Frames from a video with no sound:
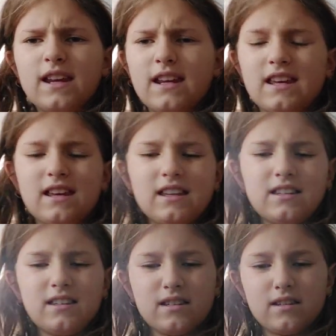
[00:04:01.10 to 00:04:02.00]
It
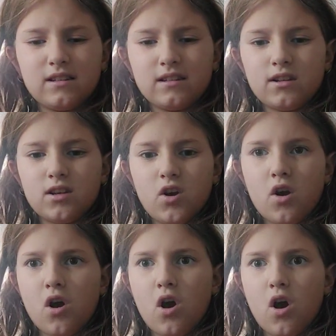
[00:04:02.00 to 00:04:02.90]
is?
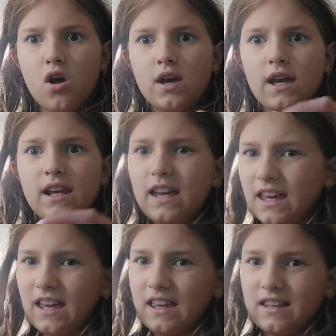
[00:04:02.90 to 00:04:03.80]
It
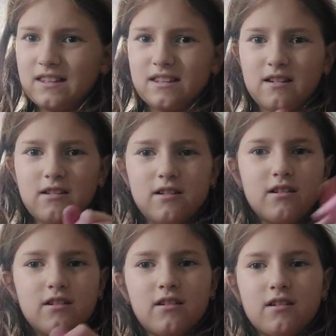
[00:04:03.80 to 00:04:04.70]
is!
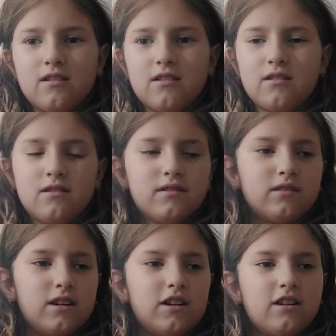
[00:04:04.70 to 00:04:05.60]

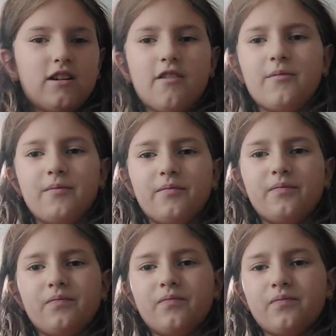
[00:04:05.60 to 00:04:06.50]
There you go.
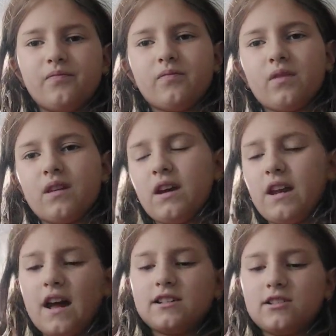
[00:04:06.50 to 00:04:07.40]
It
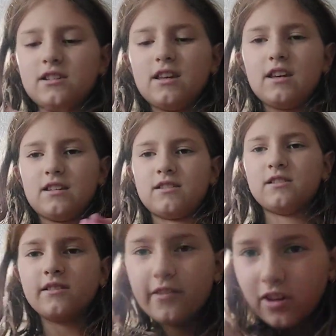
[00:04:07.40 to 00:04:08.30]
actually is.
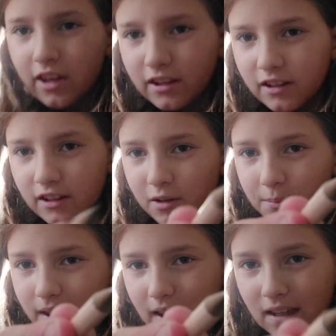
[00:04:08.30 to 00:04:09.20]
Look, it's a
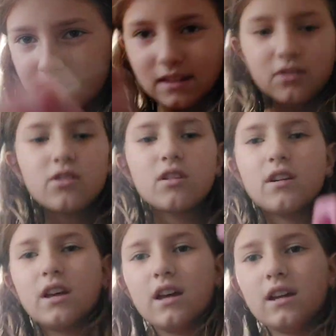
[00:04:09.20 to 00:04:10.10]
little pencil.
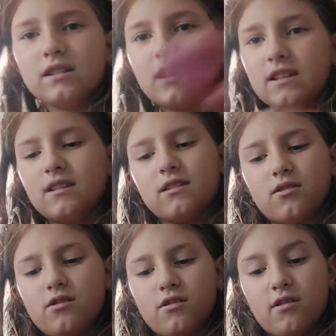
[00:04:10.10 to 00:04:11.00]
This is
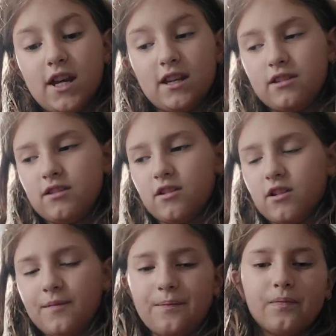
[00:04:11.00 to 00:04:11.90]
an
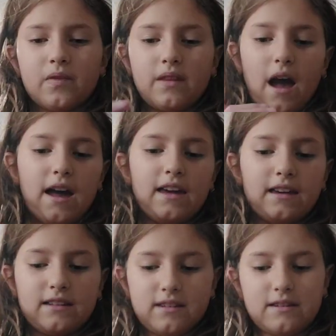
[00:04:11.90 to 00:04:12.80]
eraser.
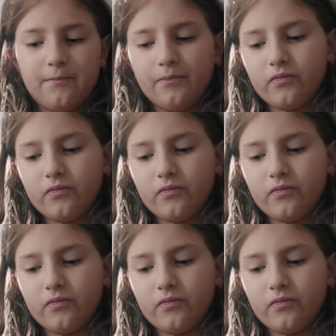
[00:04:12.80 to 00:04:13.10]
Nice.